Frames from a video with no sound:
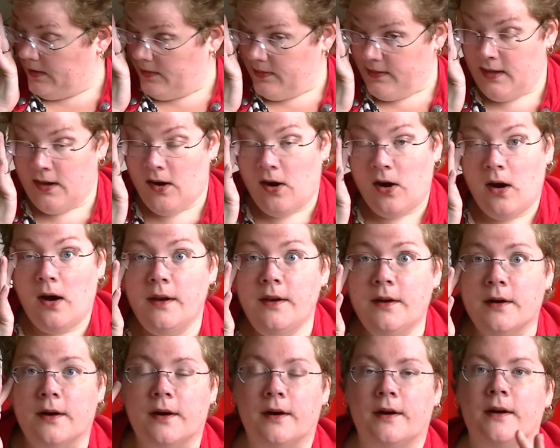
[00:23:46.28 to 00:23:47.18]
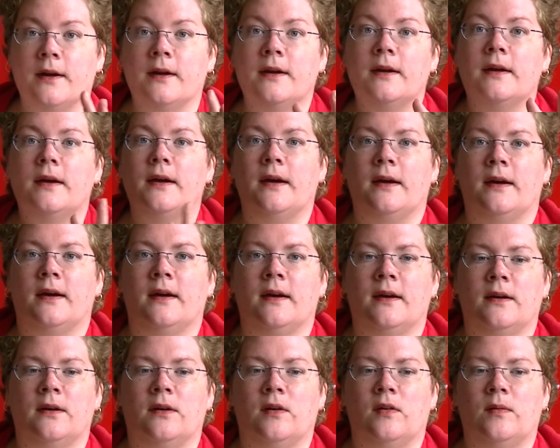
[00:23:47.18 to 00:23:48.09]
The other
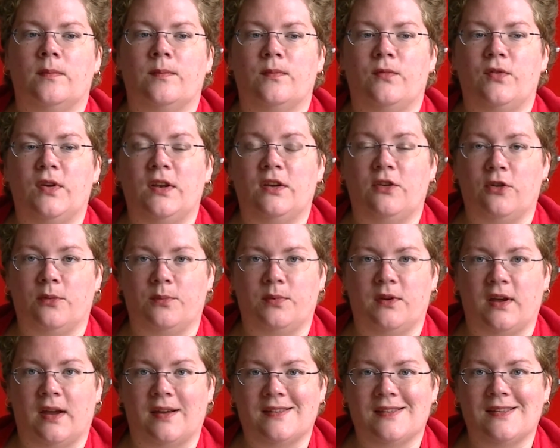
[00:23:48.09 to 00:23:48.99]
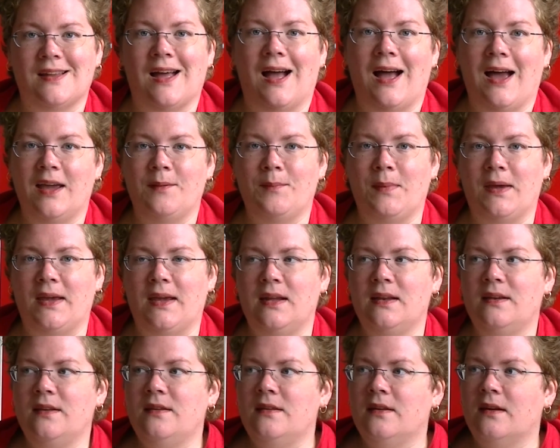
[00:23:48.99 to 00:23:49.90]
um, finished objects I
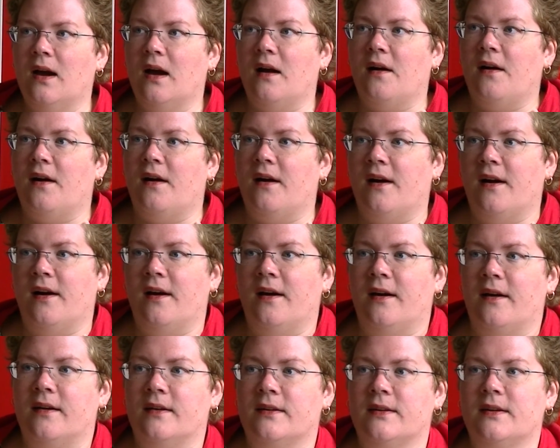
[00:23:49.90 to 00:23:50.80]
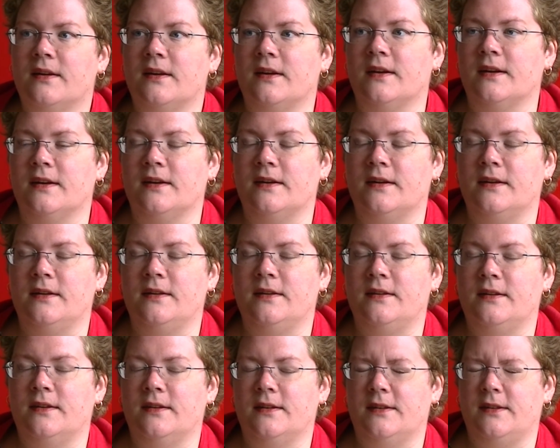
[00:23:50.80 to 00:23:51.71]
made are uh,
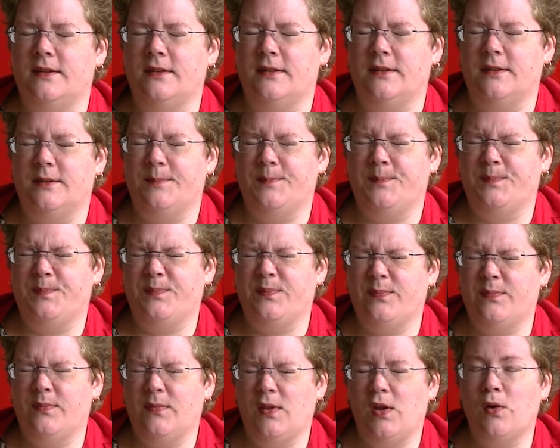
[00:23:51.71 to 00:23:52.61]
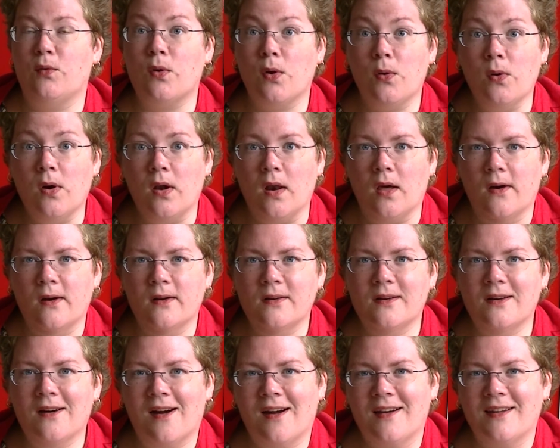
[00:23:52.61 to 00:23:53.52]
the, the grow along
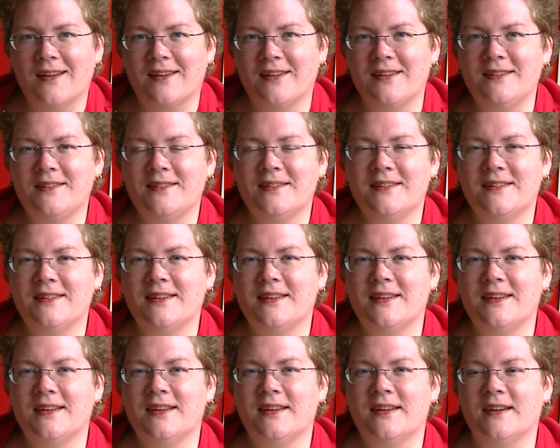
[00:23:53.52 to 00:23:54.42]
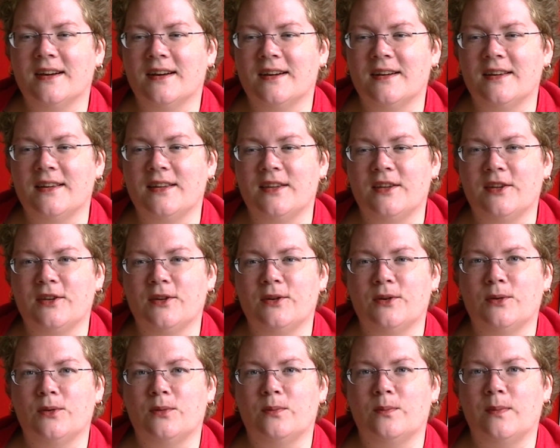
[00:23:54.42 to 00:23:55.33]
cardigan.
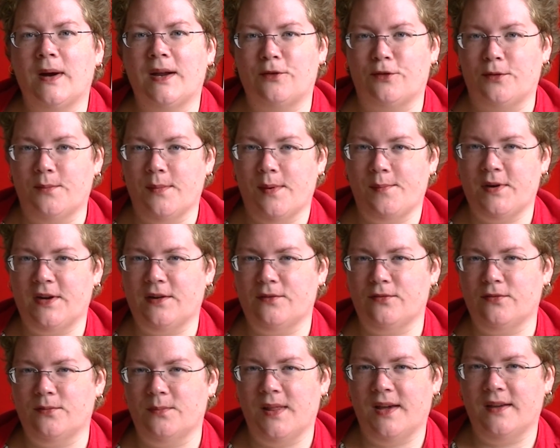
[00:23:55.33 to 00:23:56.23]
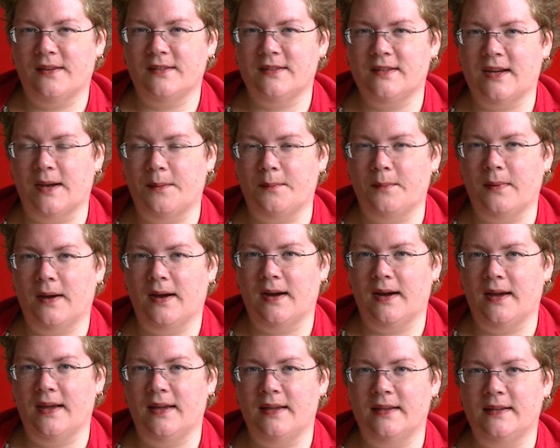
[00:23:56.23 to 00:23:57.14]
You might remember that from last time
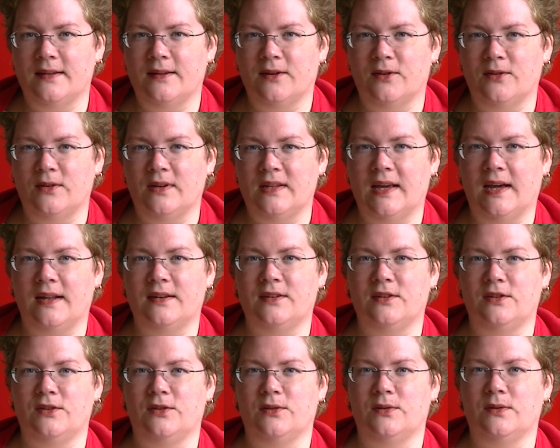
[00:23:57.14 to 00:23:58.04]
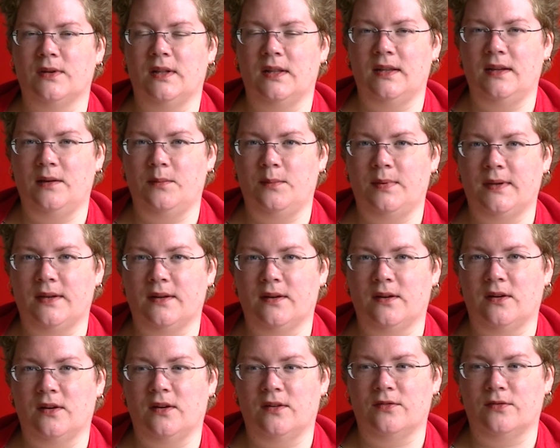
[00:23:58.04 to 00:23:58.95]
I only had to do a little bit
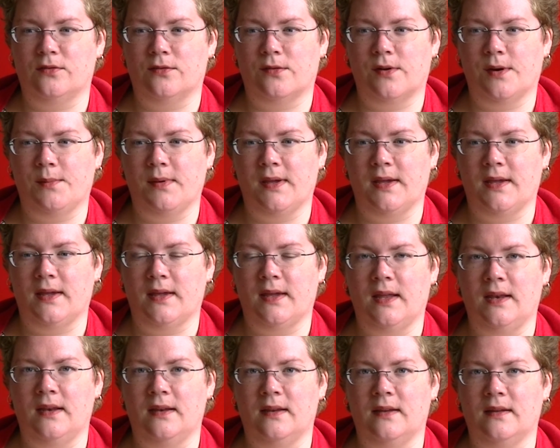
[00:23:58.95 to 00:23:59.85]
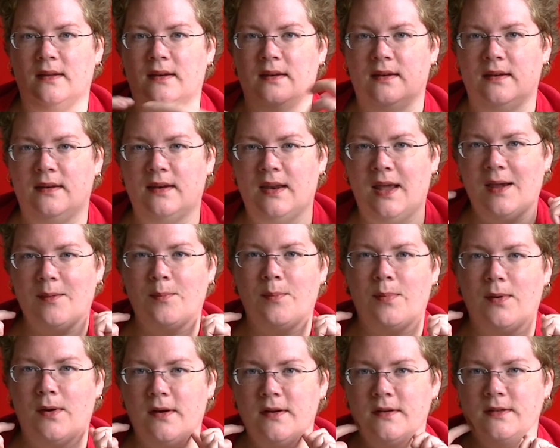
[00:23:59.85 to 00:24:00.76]
of ribbing in the neck
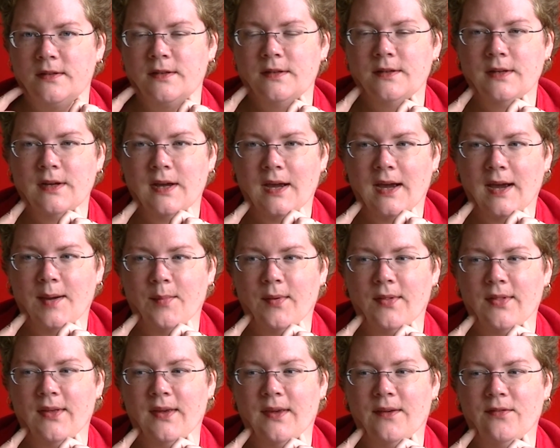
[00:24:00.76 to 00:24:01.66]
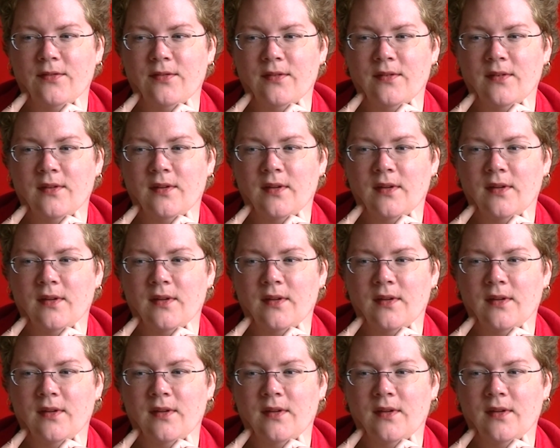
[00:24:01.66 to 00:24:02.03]
part, I believe.